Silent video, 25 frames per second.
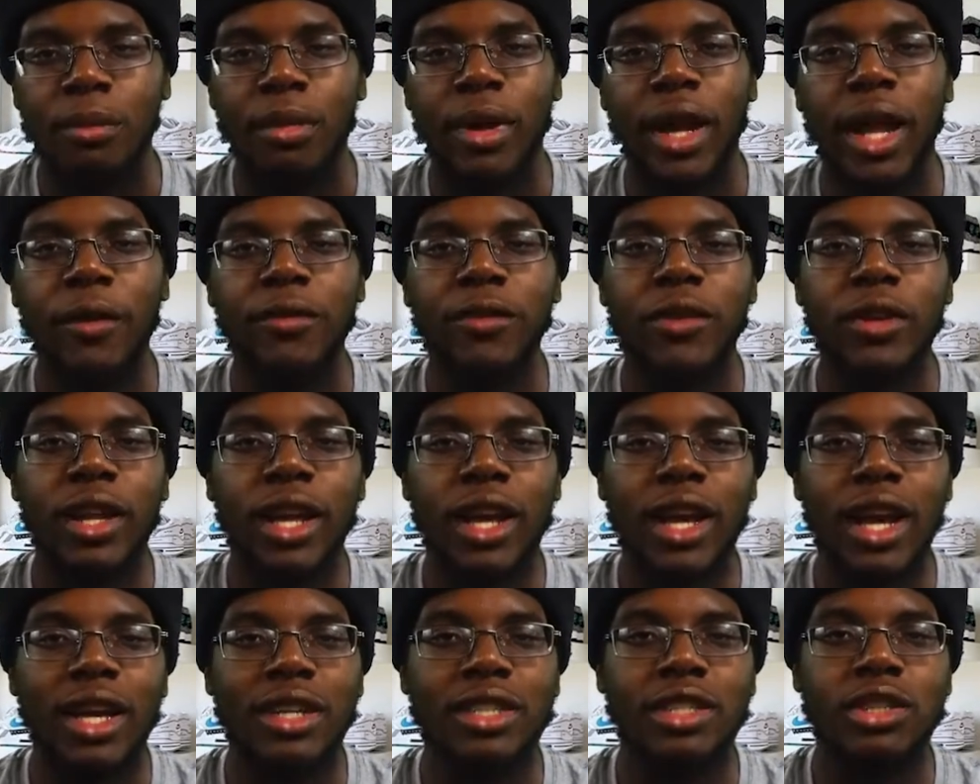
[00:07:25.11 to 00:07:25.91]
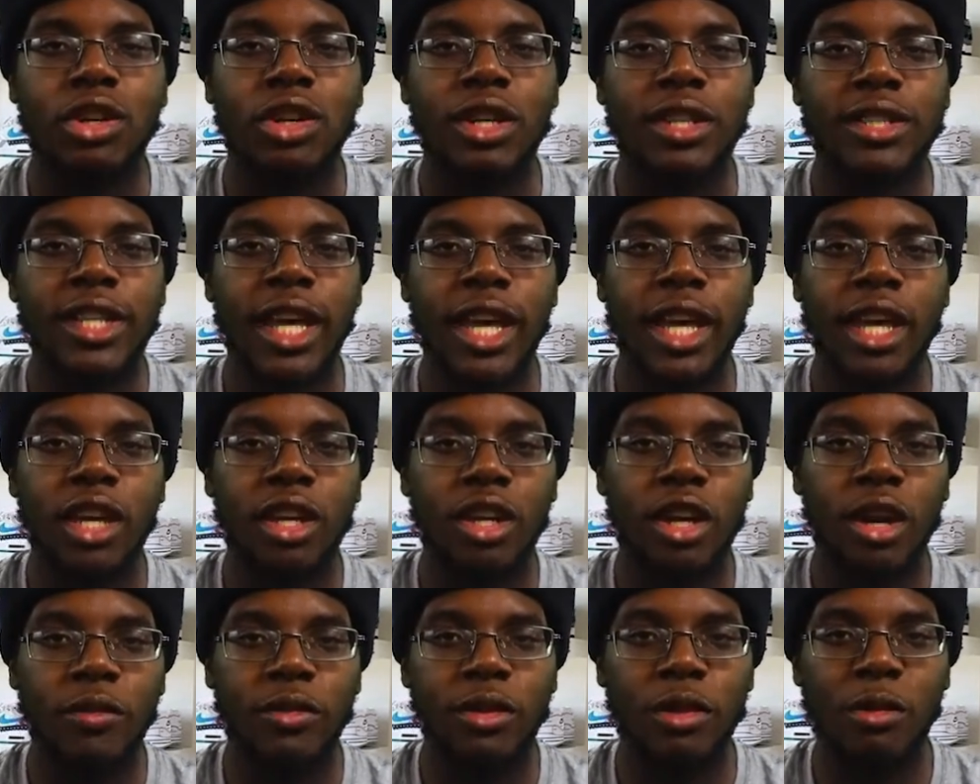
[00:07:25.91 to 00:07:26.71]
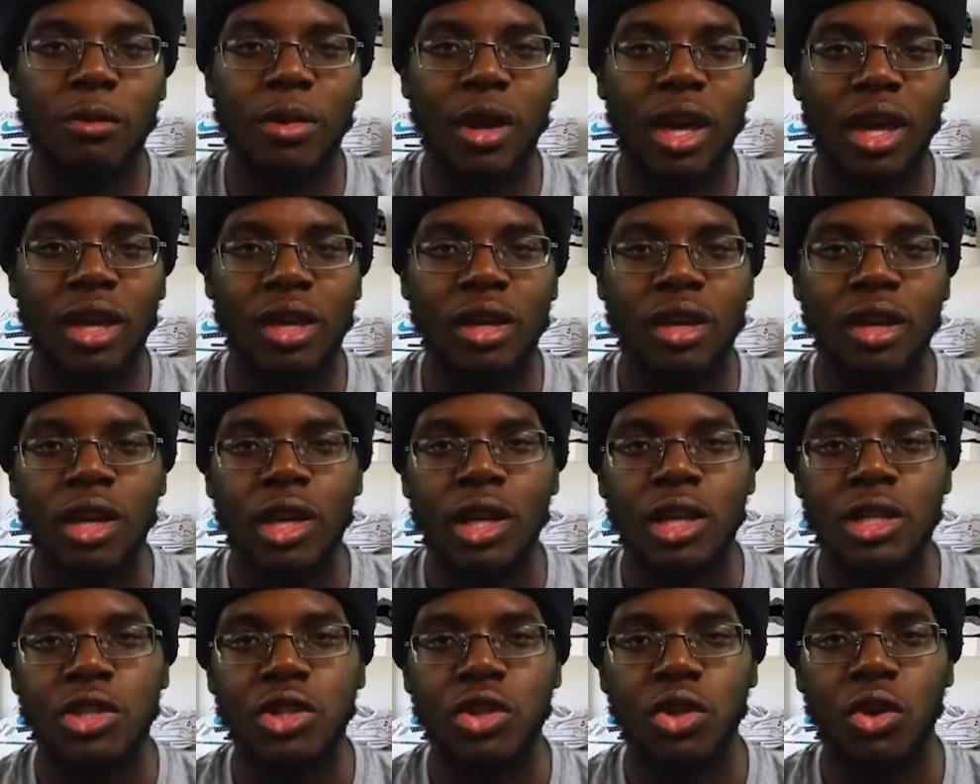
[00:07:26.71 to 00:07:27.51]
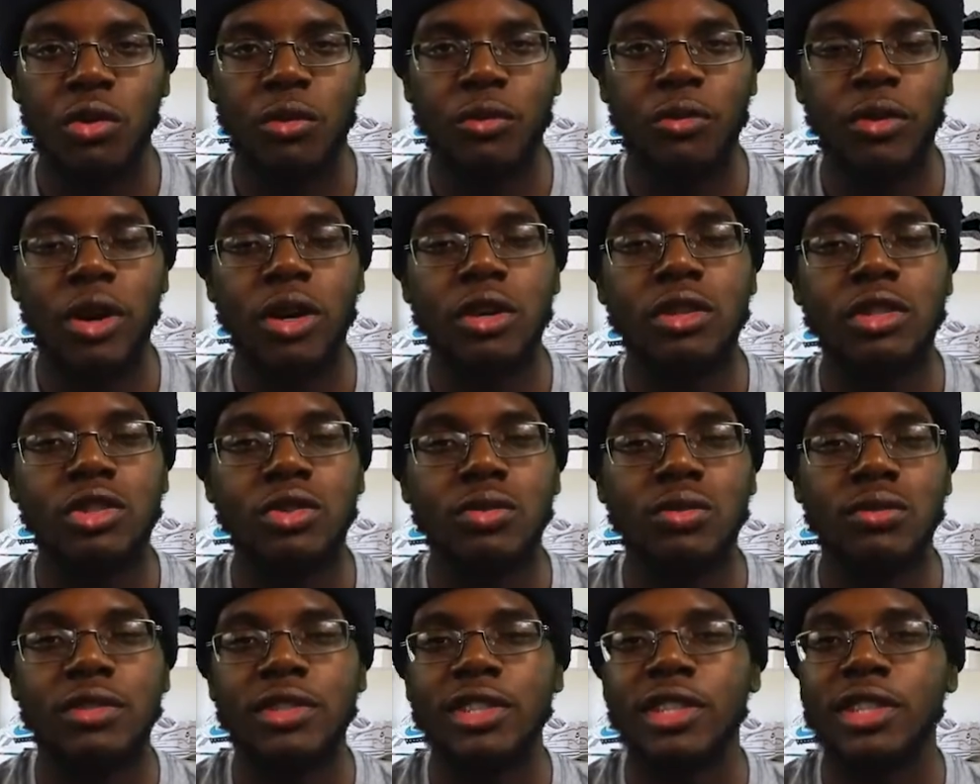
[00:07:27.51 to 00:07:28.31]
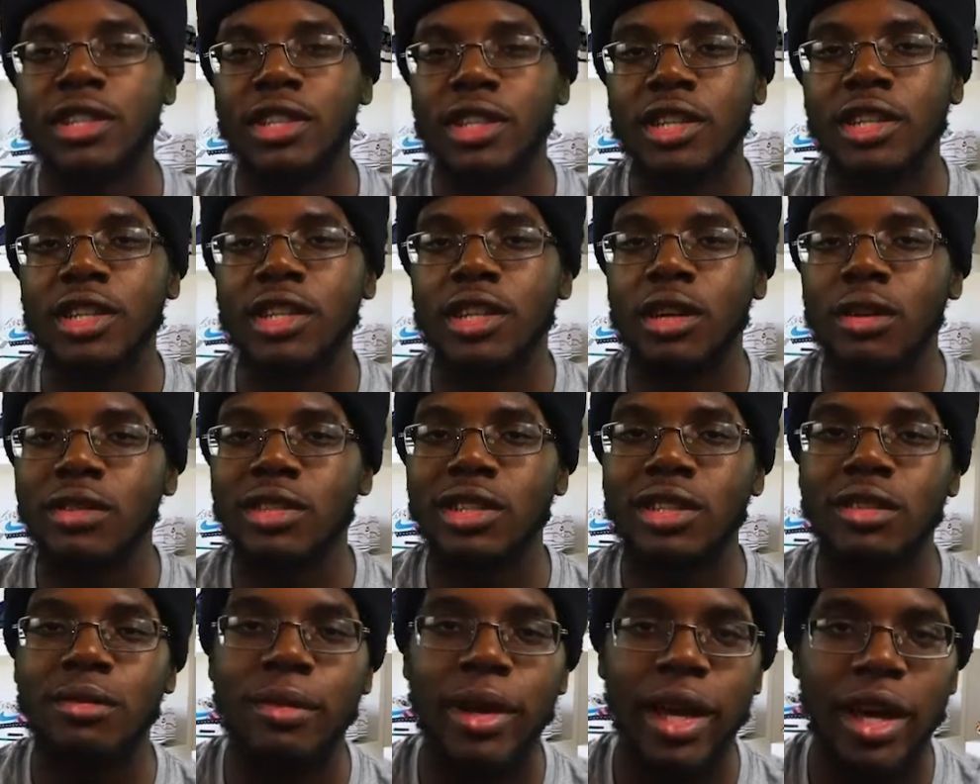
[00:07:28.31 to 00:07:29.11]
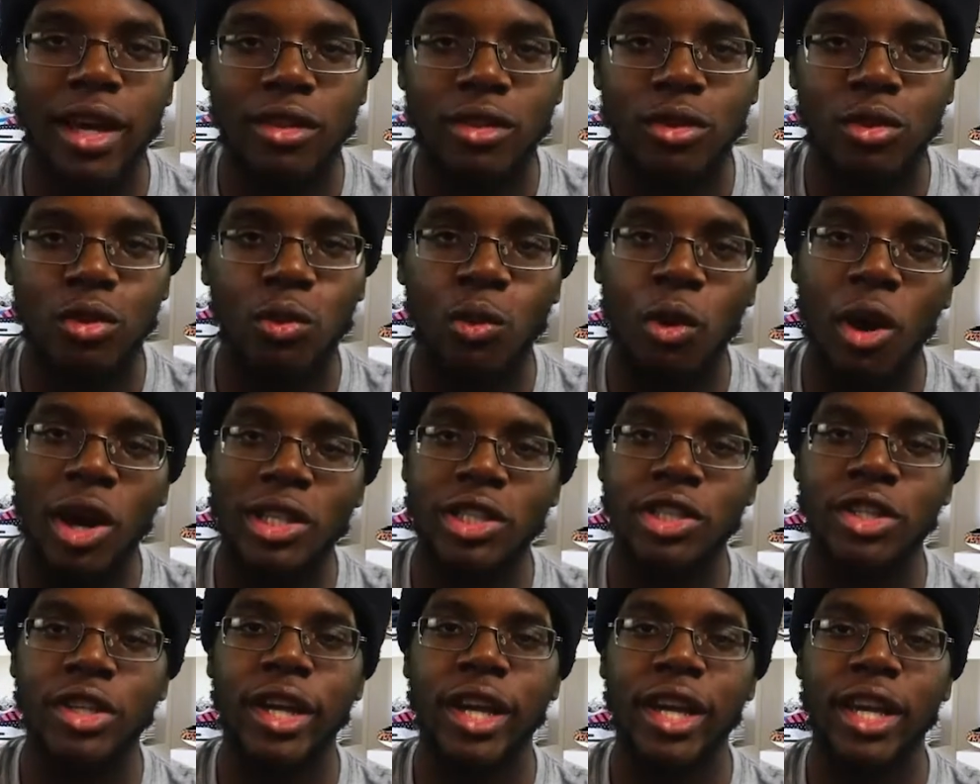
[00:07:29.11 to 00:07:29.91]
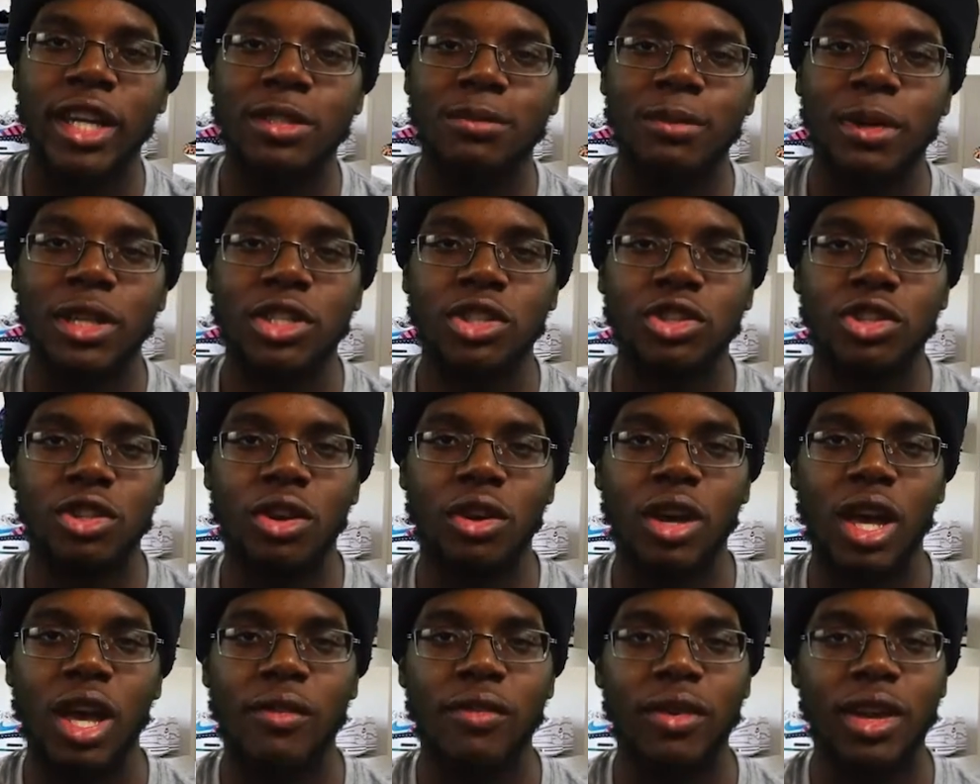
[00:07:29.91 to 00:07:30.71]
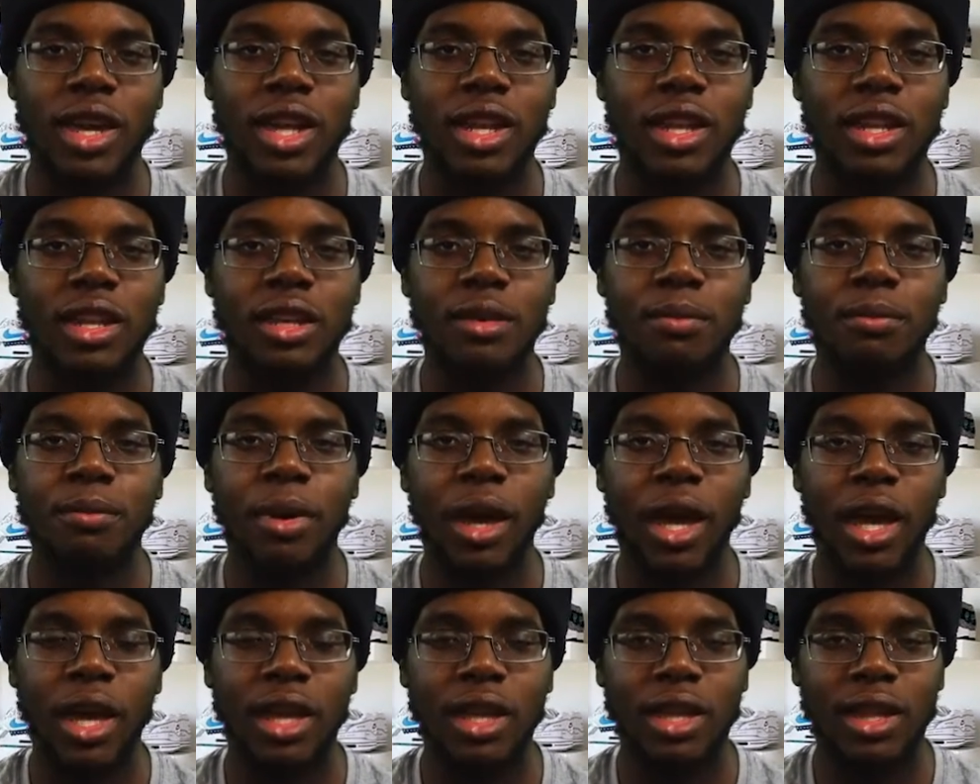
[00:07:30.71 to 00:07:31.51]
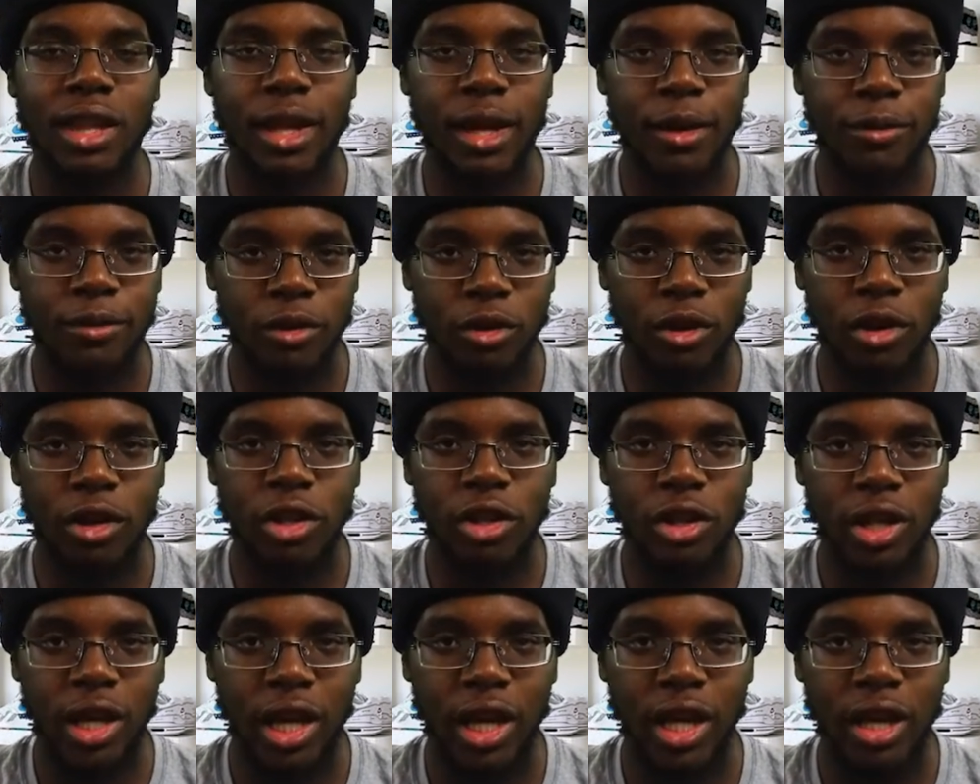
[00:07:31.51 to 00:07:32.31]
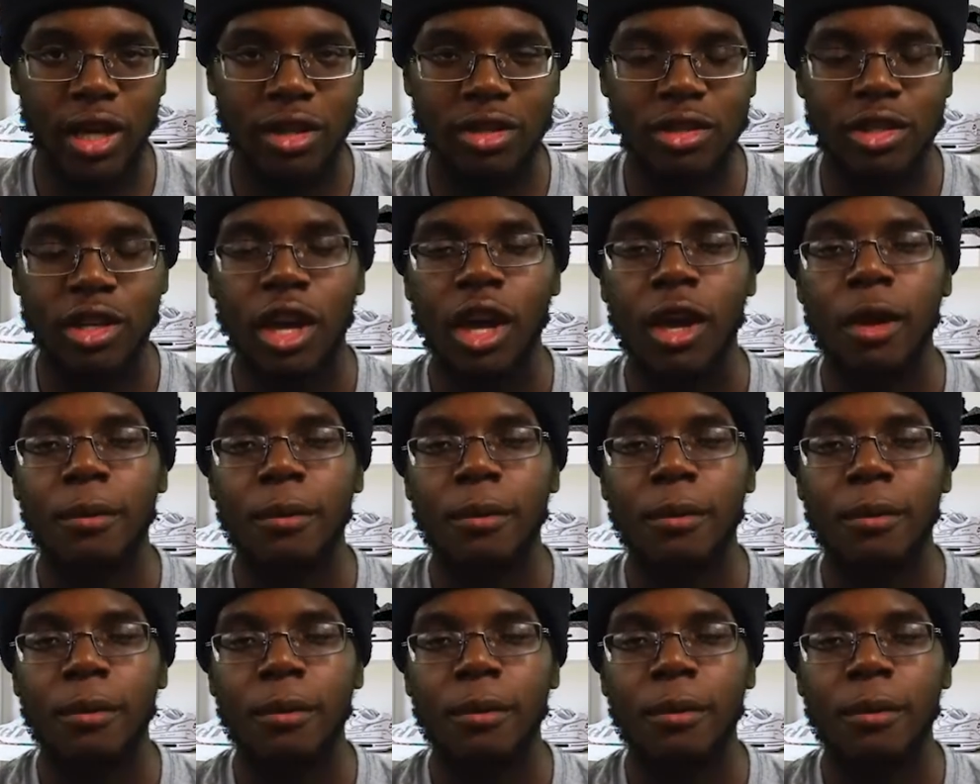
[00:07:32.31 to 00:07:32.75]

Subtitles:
But after that, I started taking off the paint. So first you should go to the bathroom, wash your hands, make sure you don't have any paint left on your hands.